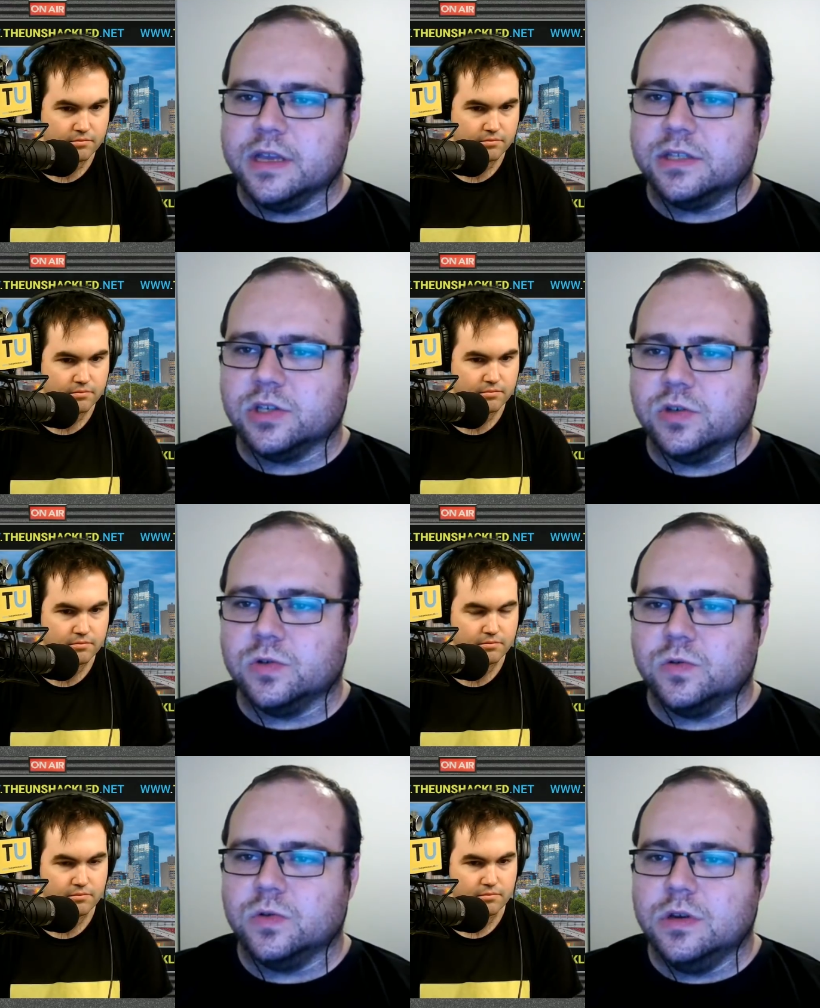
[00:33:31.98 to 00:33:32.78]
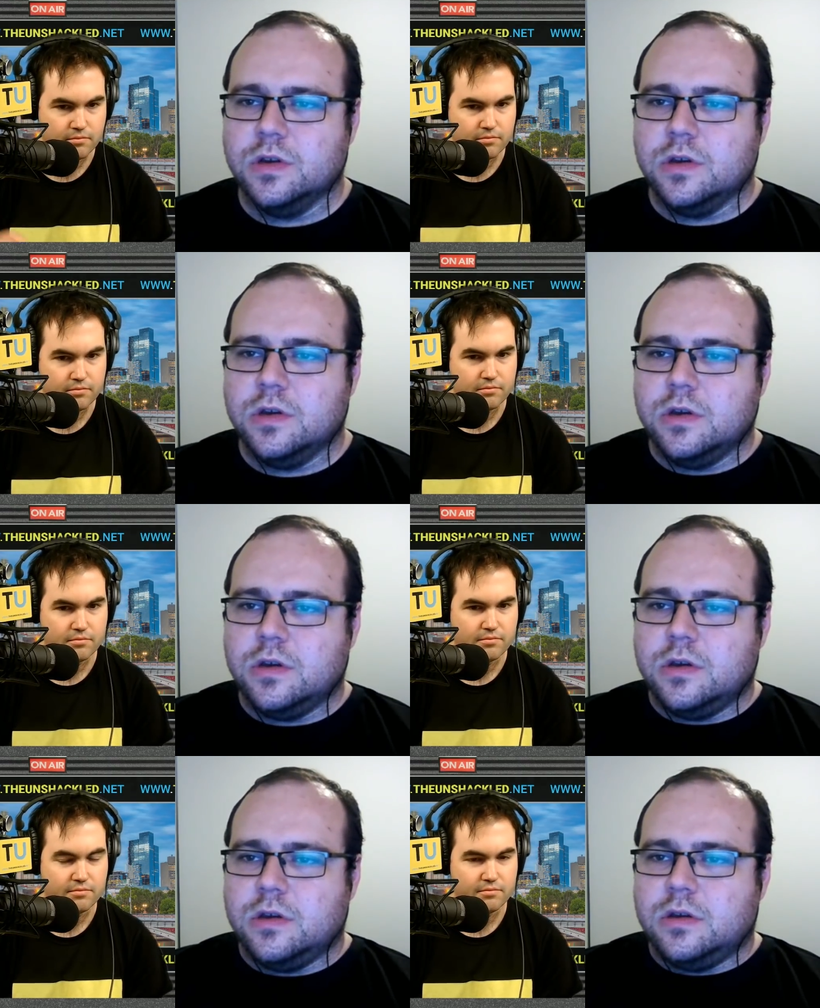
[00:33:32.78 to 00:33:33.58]
Speaker 1: to
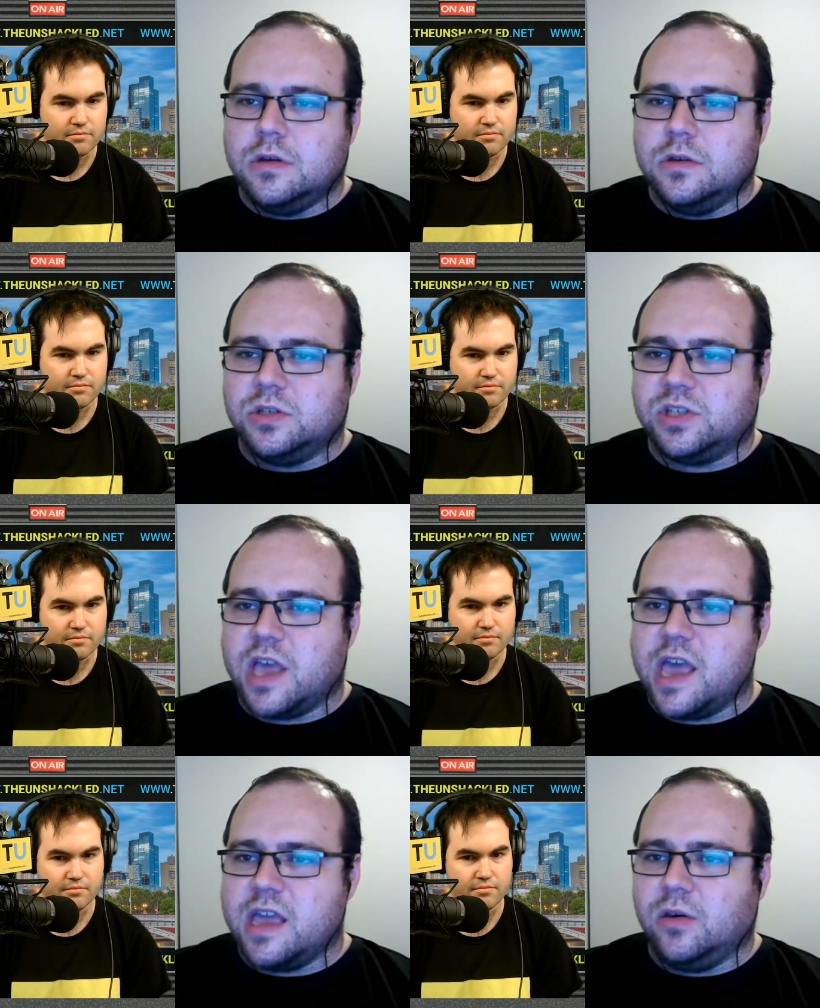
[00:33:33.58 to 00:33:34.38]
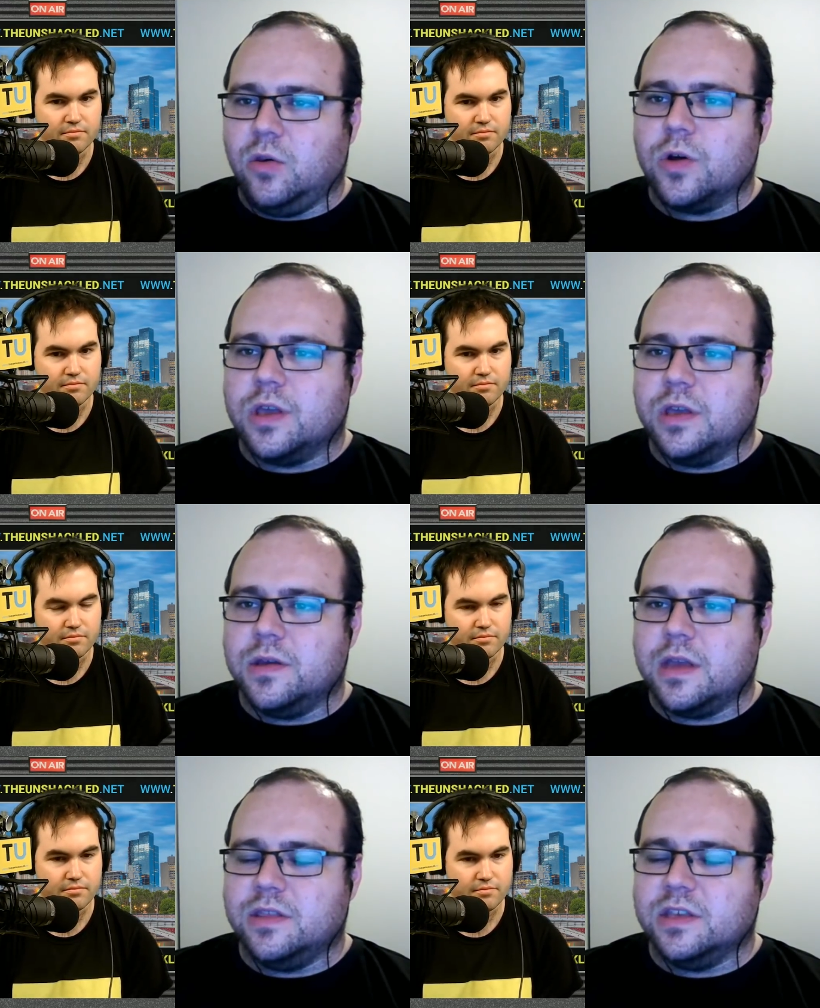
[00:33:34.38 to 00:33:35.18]
say, look,
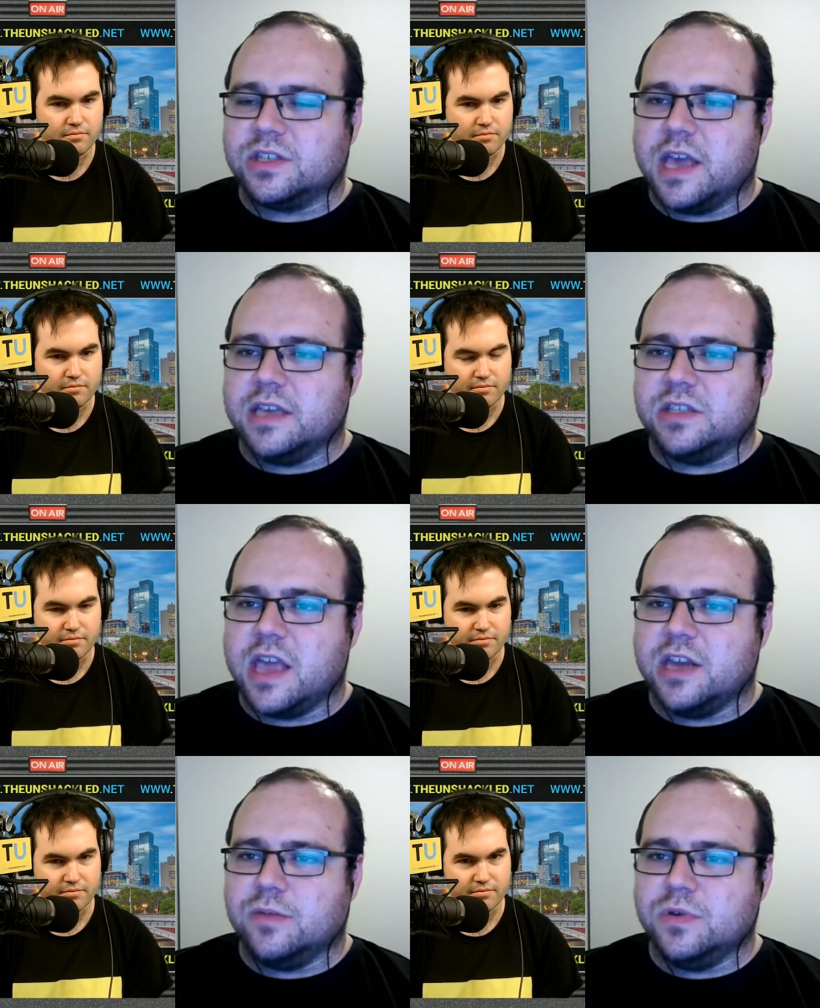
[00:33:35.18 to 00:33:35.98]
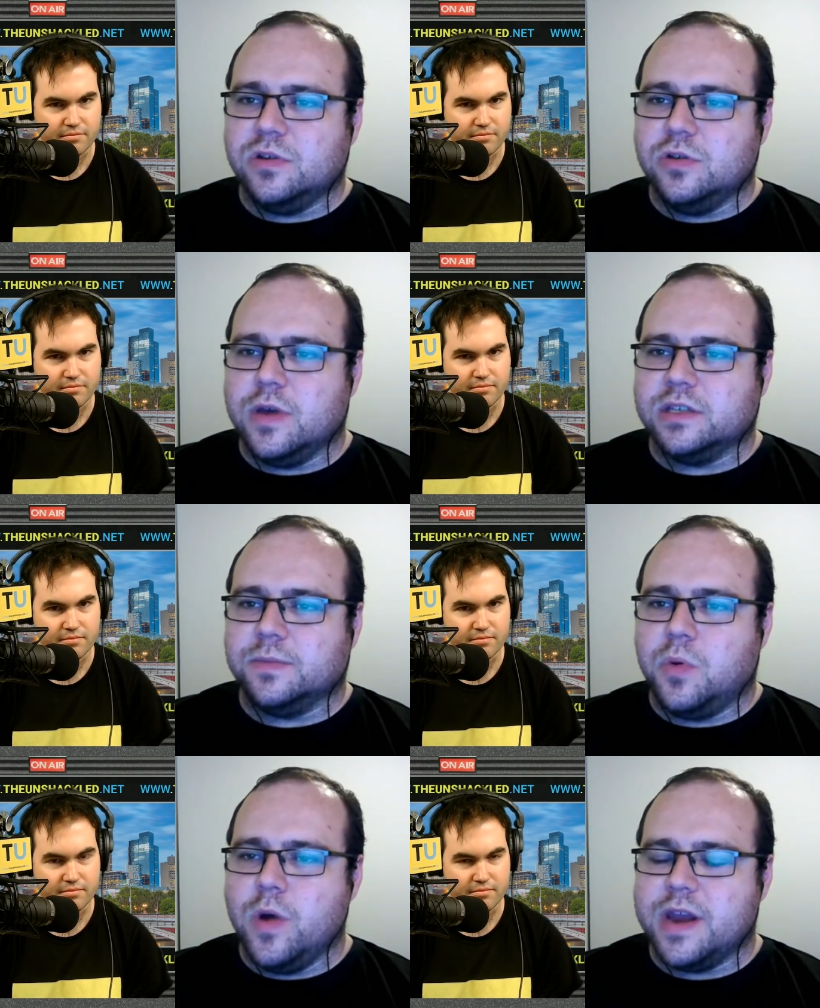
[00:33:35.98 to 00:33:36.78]
in this case, the A W U has a
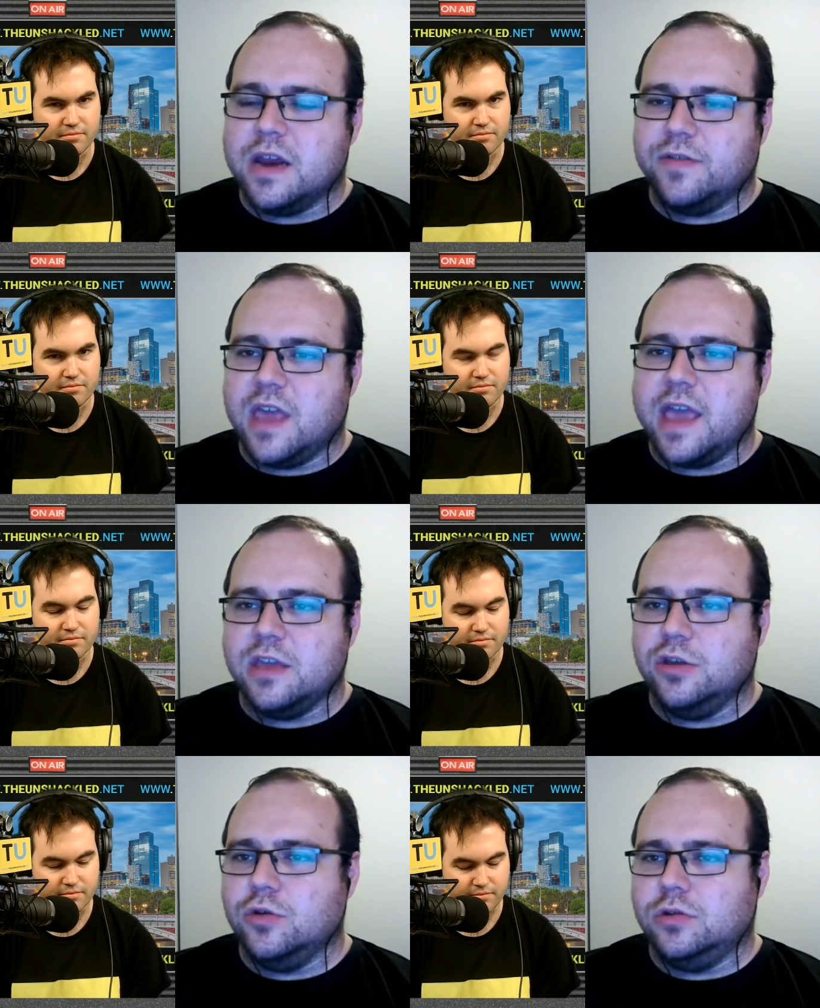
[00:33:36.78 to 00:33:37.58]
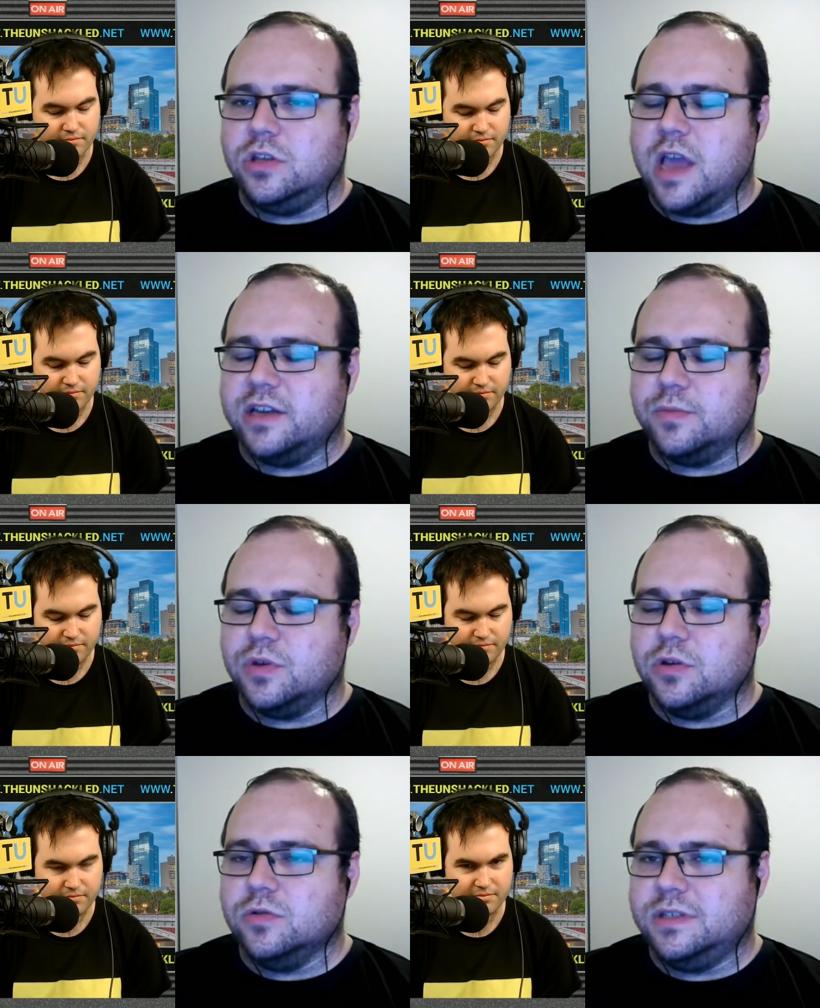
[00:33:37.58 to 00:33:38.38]
point. And if the A W
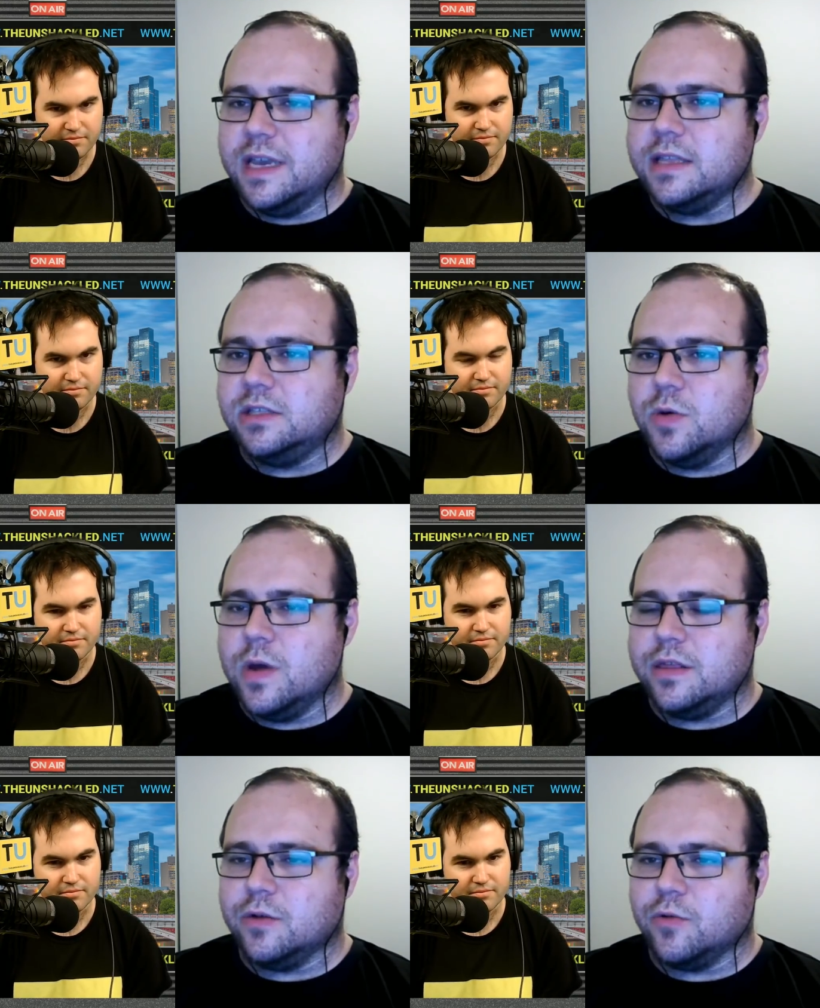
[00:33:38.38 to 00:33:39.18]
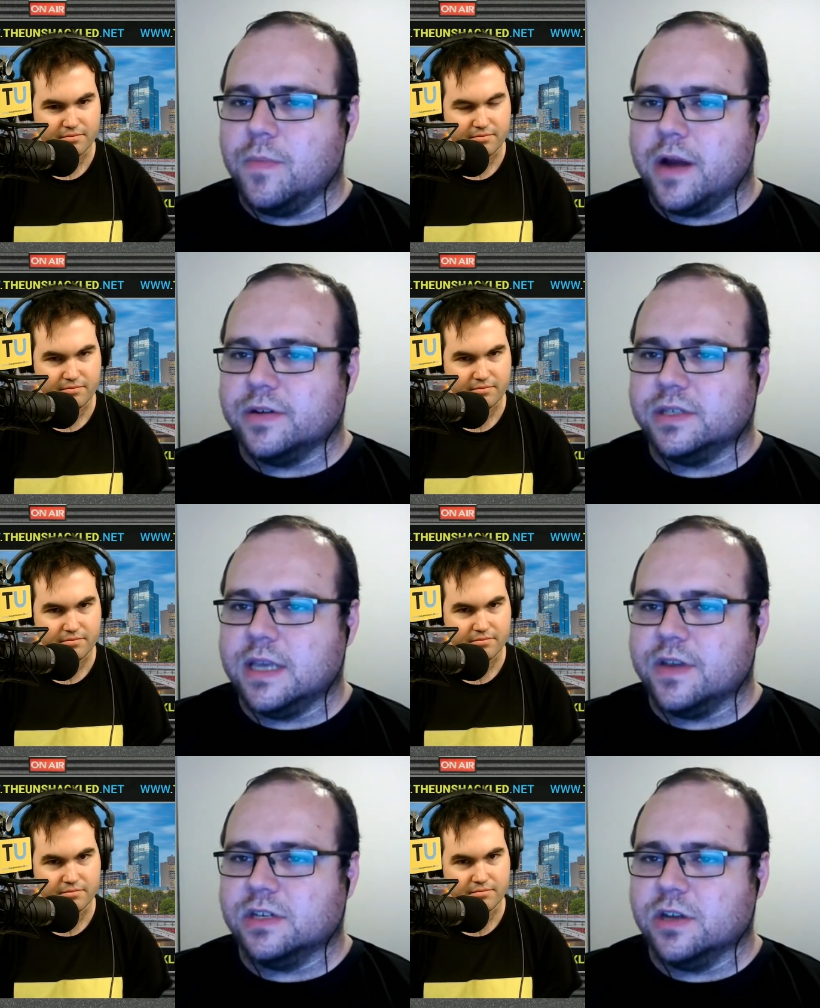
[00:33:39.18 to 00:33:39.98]
U did do anything wrong by
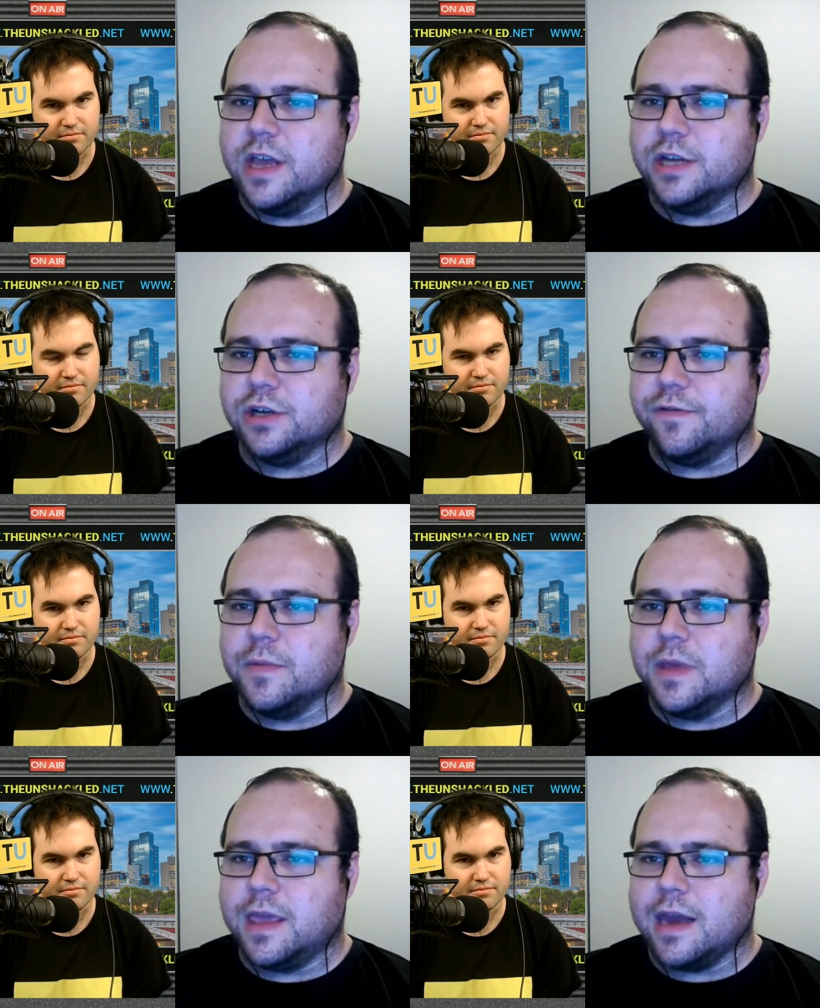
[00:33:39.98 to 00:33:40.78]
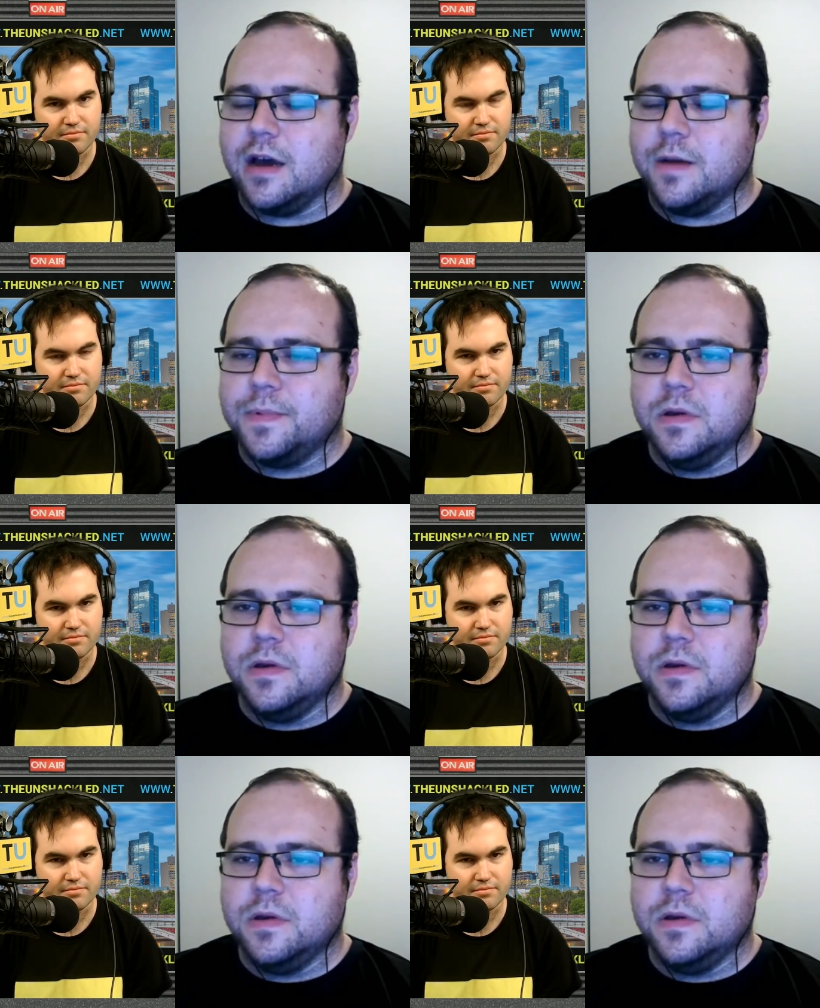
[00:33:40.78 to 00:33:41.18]
receiving a donation from GetUp,